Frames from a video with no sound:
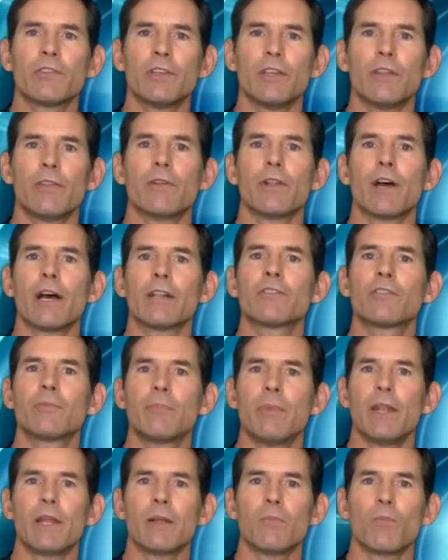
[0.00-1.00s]
see they're not
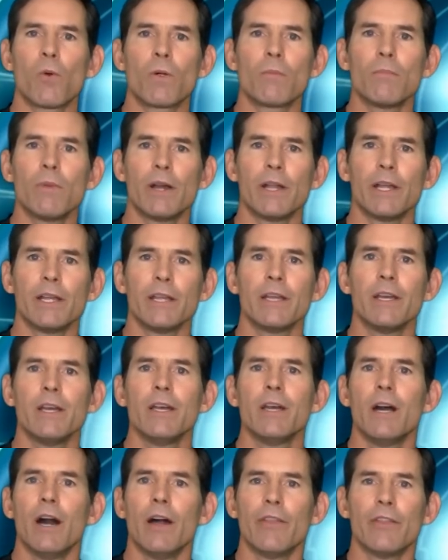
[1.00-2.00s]
spending more
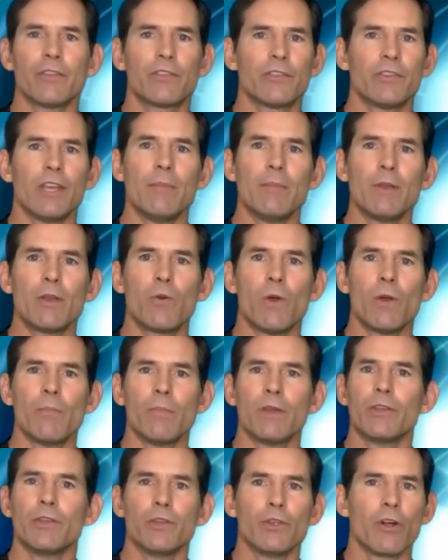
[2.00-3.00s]
money on the same
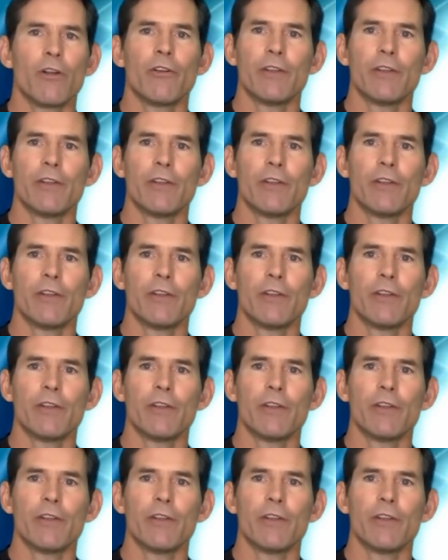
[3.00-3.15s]
equipment you